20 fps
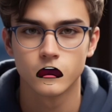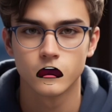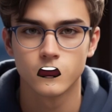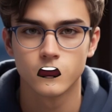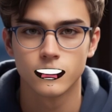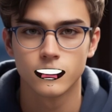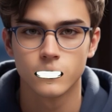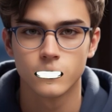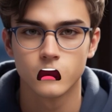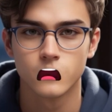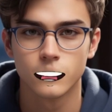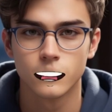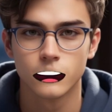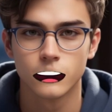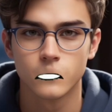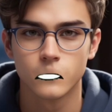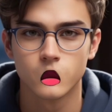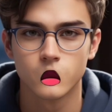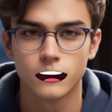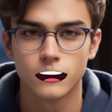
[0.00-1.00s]
to upload
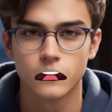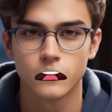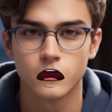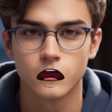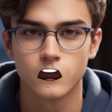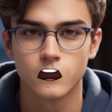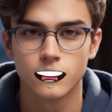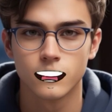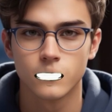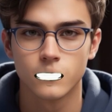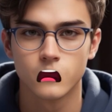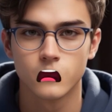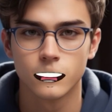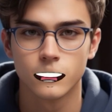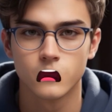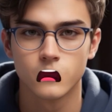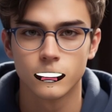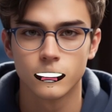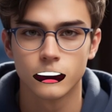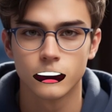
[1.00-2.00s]
it. And there you
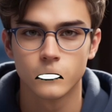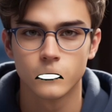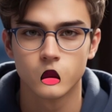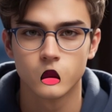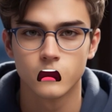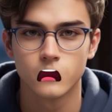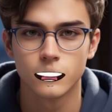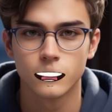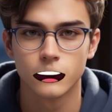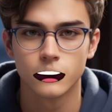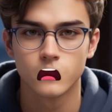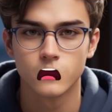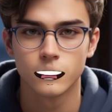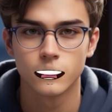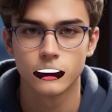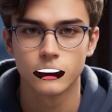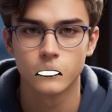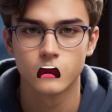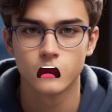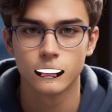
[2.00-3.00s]
have it.
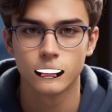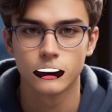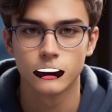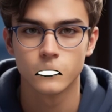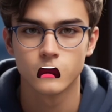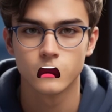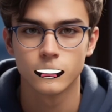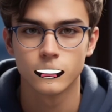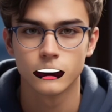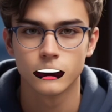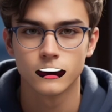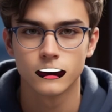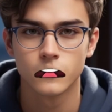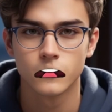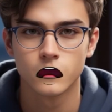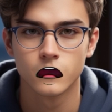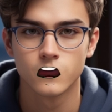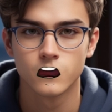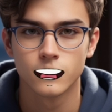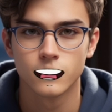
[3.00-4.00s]
Now you know how to
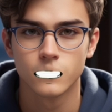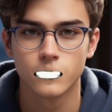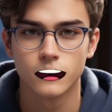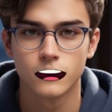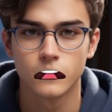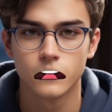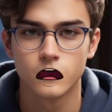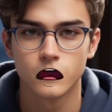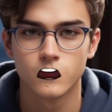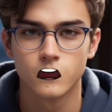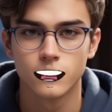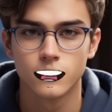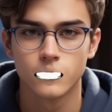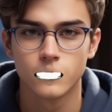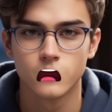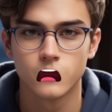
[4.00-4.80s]
edit your videos like a